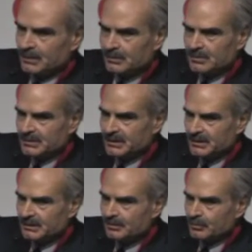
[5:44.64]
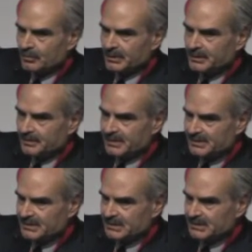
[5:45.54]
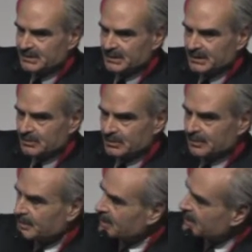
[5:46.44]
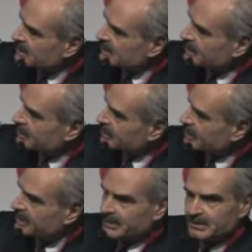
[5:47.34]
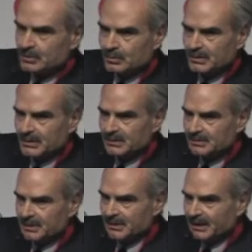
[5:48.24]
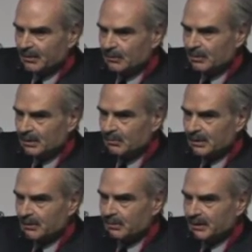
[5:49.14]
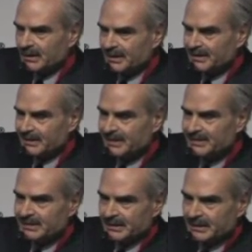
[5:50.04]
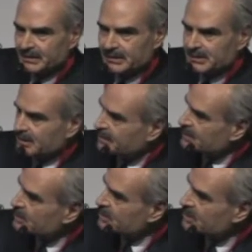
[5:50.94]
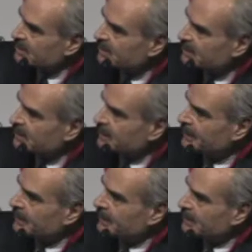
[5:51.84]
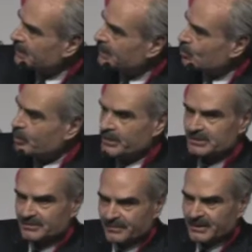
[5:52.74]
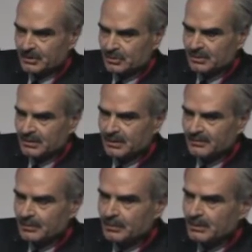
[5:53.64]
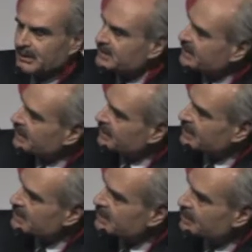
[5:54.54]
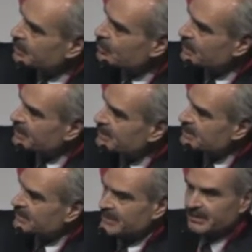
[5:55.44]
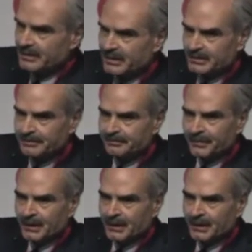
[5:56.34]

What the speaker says: You see that the improvement persists and actually maybe gets a little better at 2 years. But now when we are looking at the dyskinetic segments, which are the worst functioning, if you will, the segments, the improvement is even greater.